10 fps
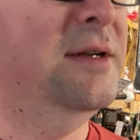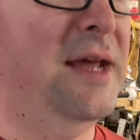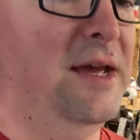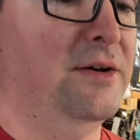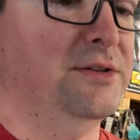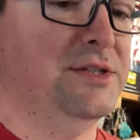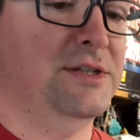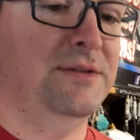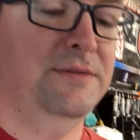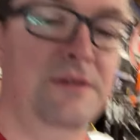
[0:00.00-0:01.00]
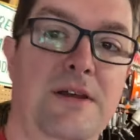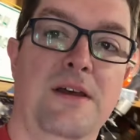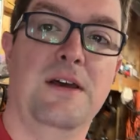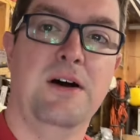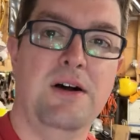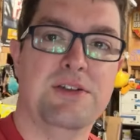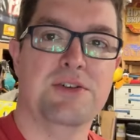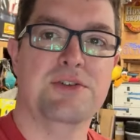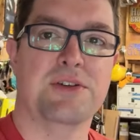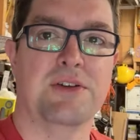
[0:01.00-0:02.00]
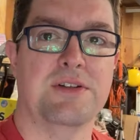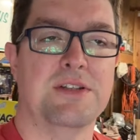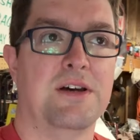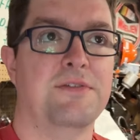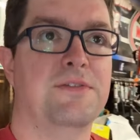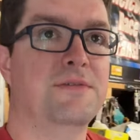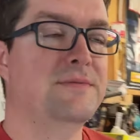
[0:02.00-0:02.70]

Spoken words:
nails, all sorts of good stuff.